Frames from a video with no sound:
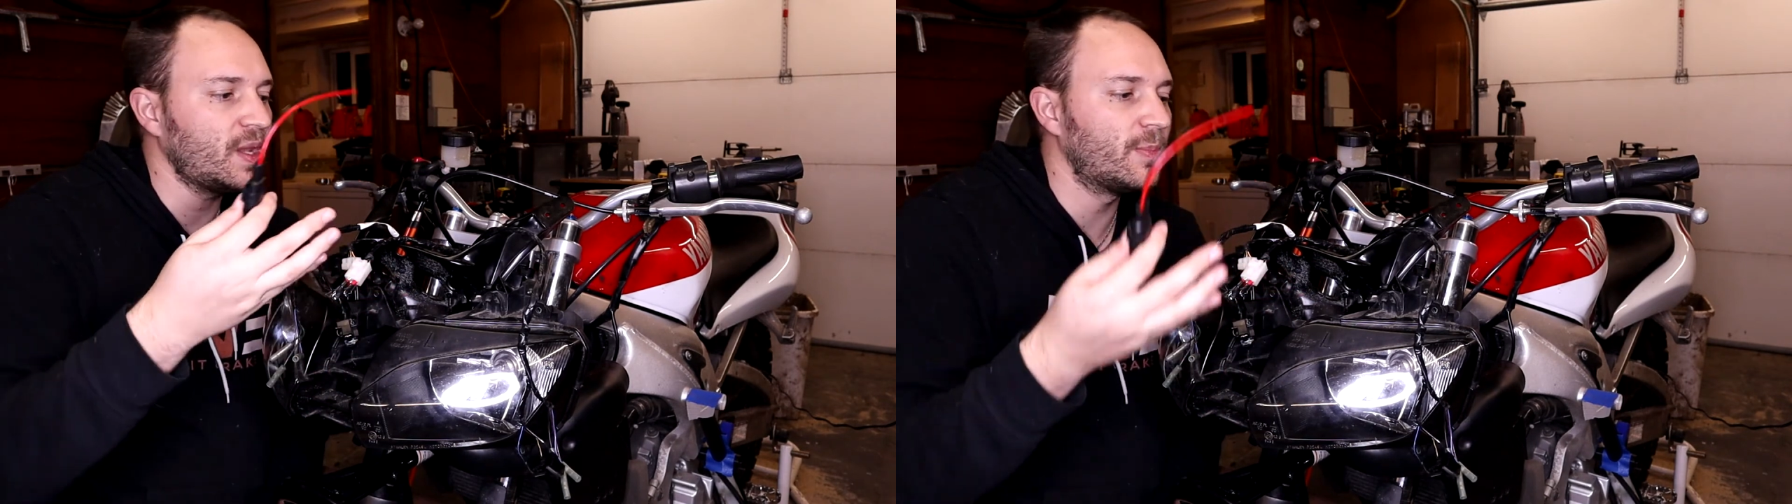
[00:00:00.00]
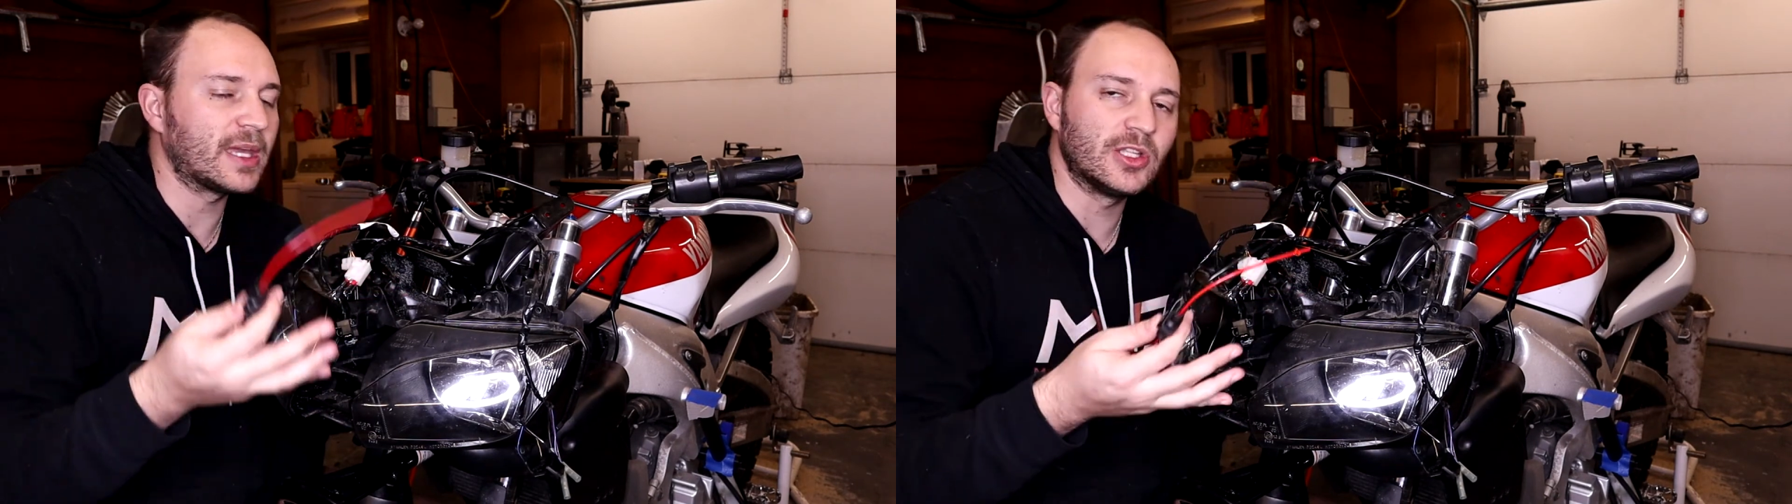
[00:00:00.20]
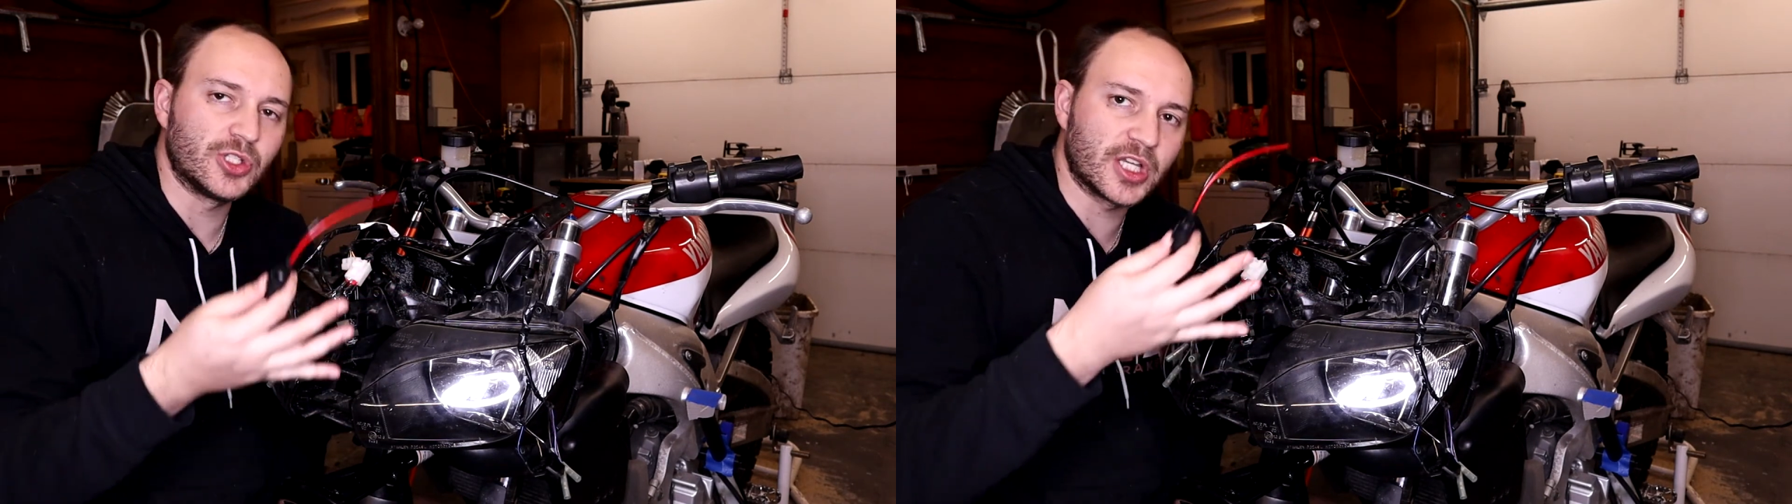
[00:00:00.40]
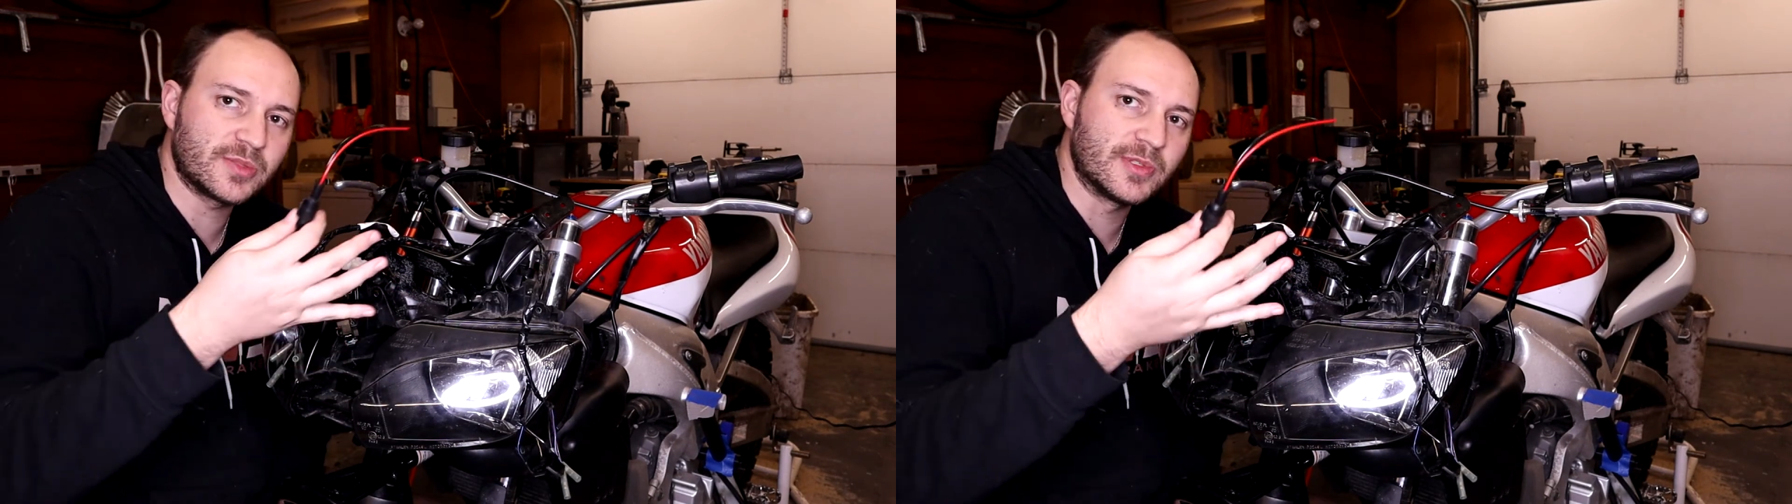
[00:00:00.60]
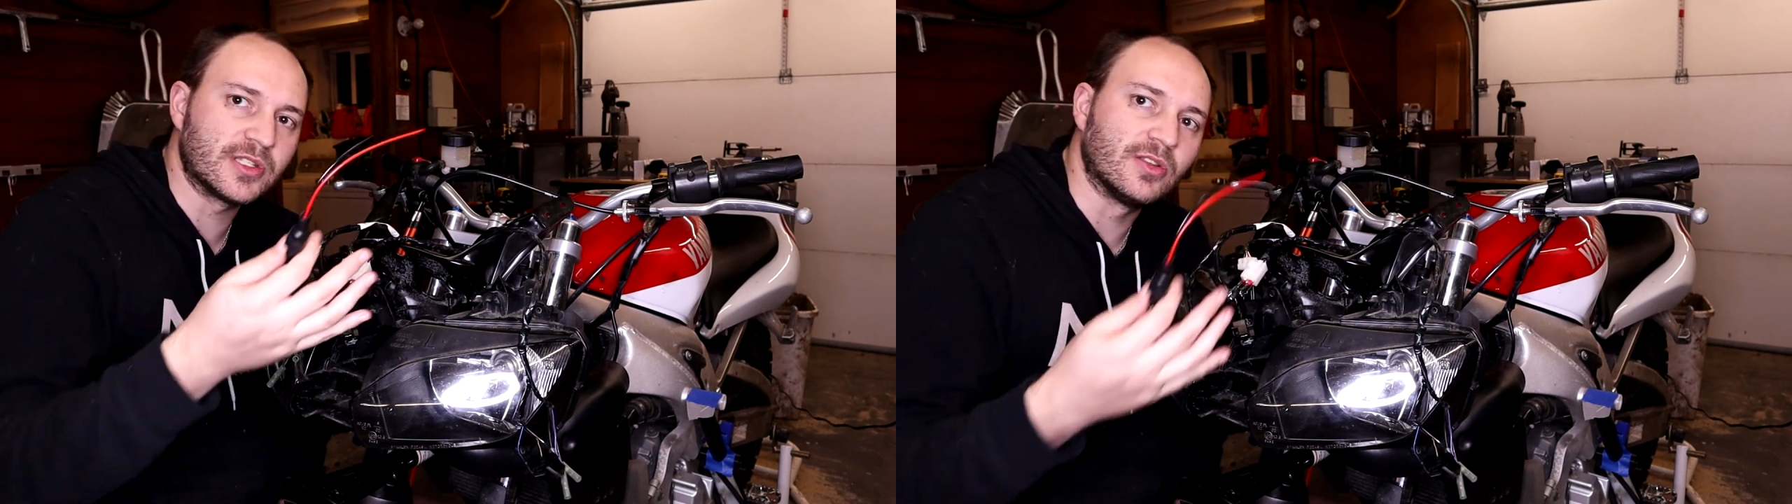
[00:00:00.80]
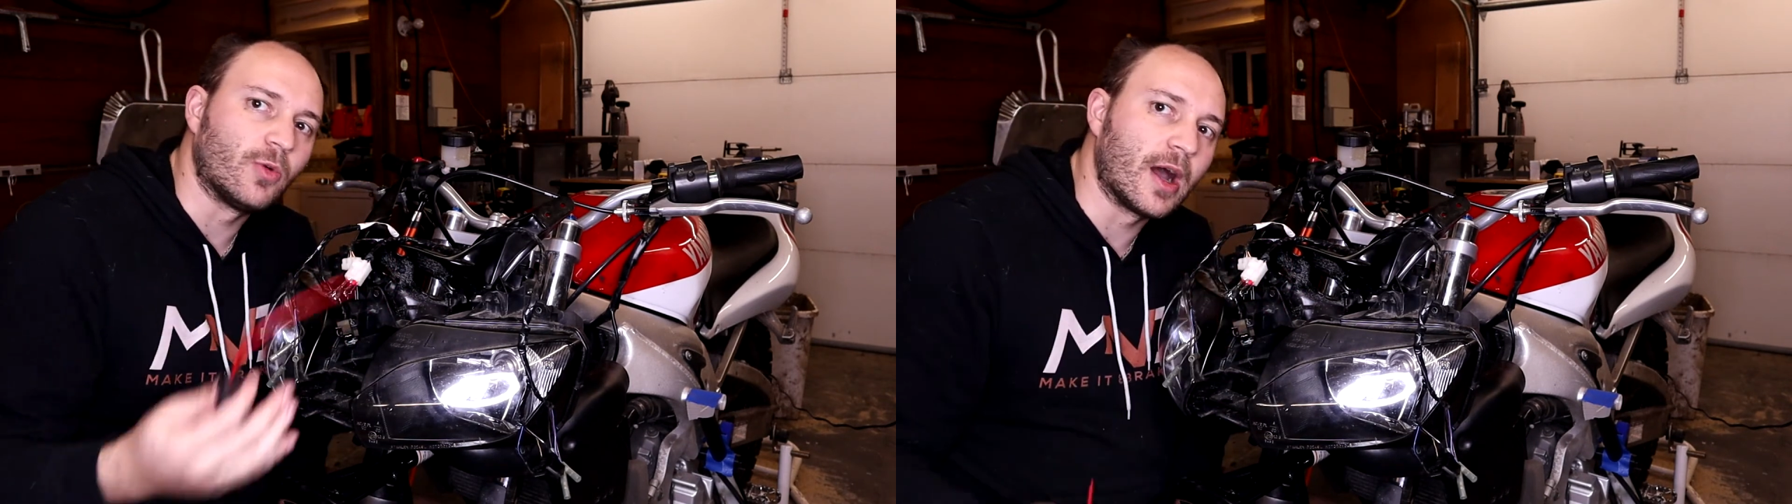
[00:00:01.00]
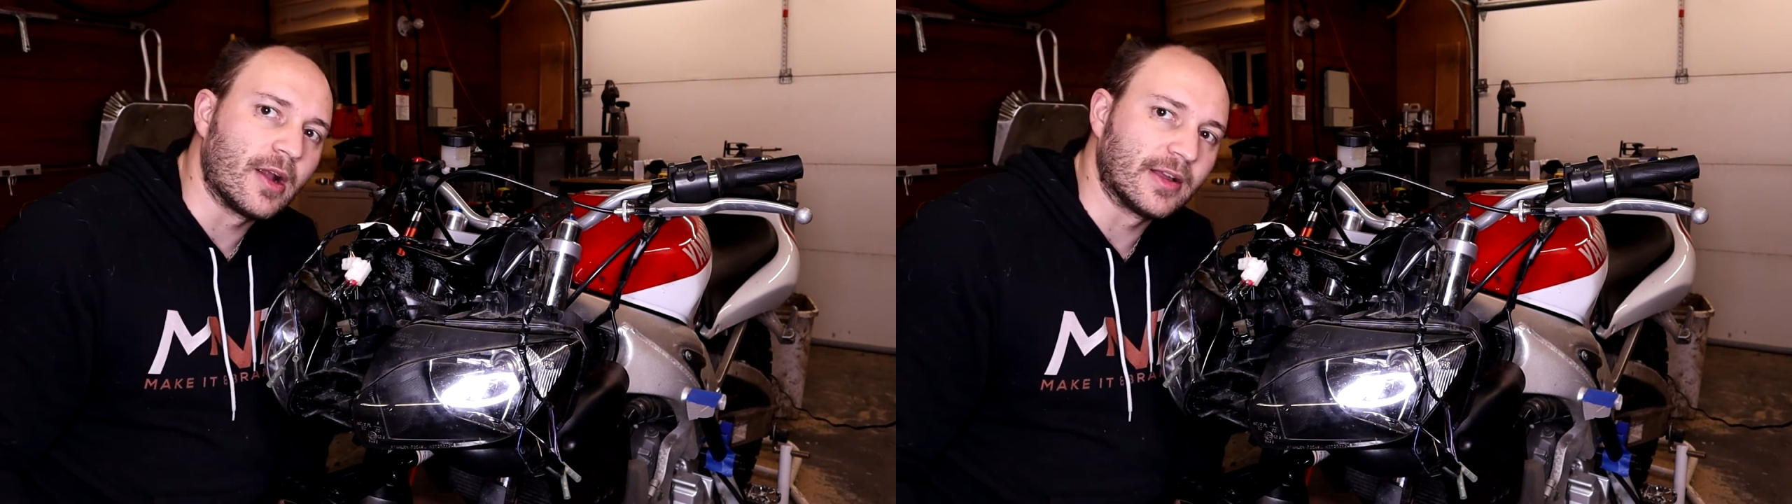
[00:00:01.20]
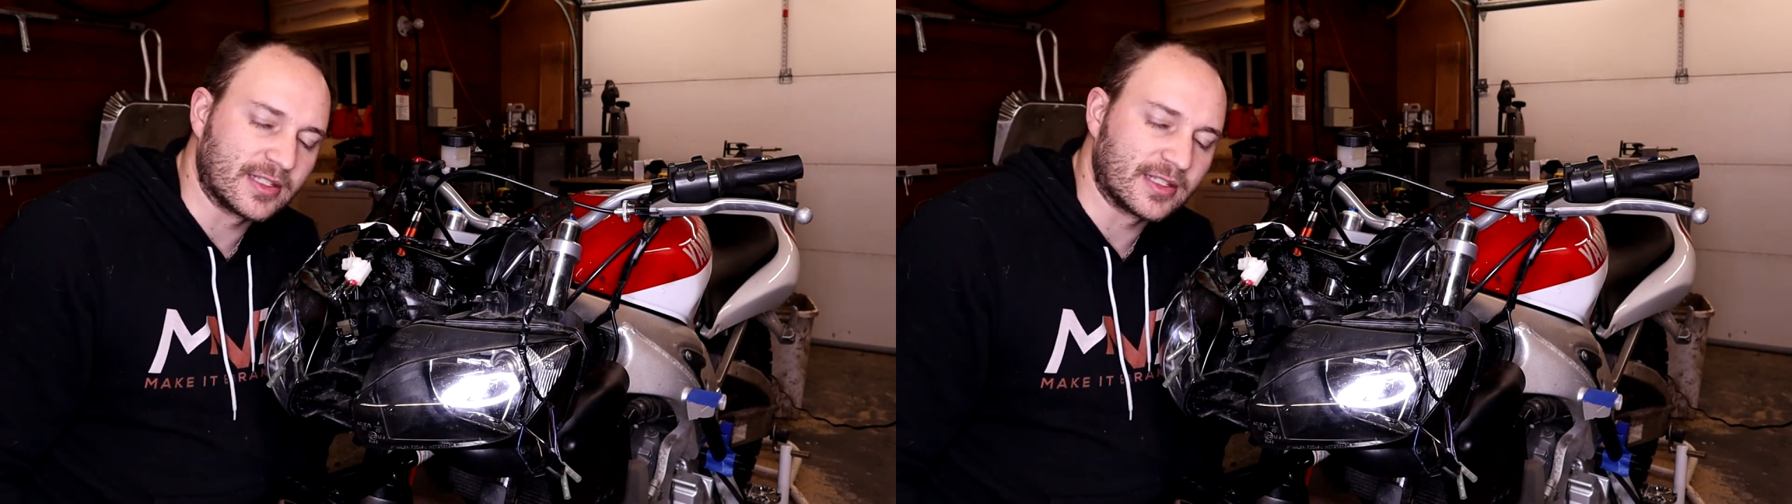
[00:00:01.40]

make adjustments to the wiring